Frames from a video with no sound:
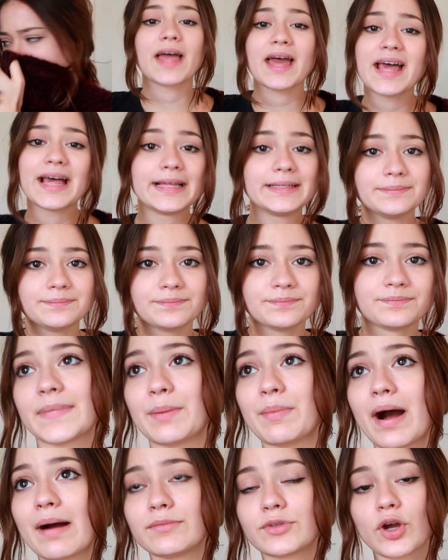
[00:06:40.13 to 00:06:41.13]
Then
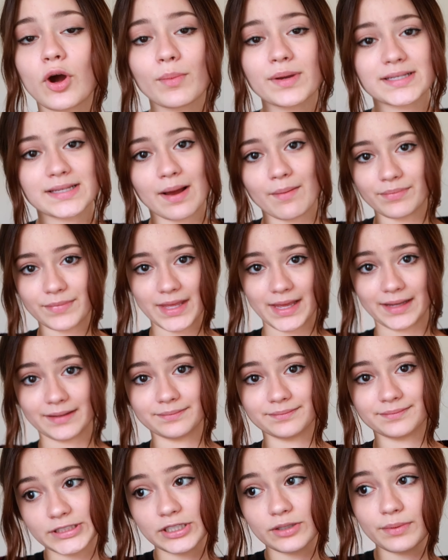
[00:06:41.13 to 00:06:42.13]
my mom told me something,
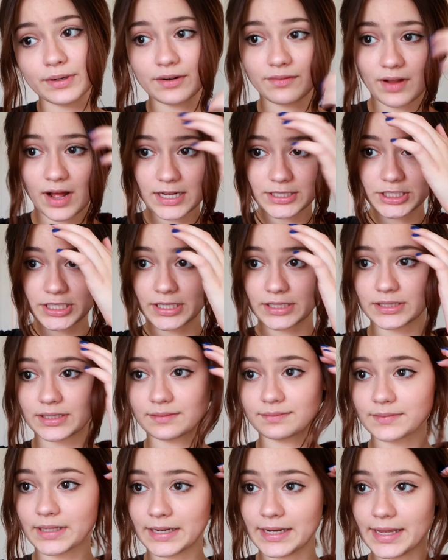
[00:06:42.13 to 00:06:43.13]
a little bit of logic
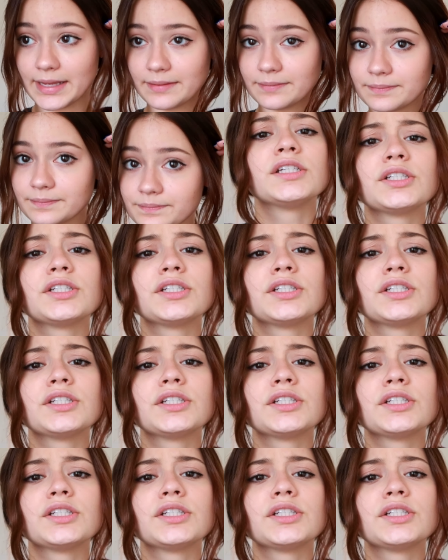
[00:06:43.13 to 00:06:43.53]
in it.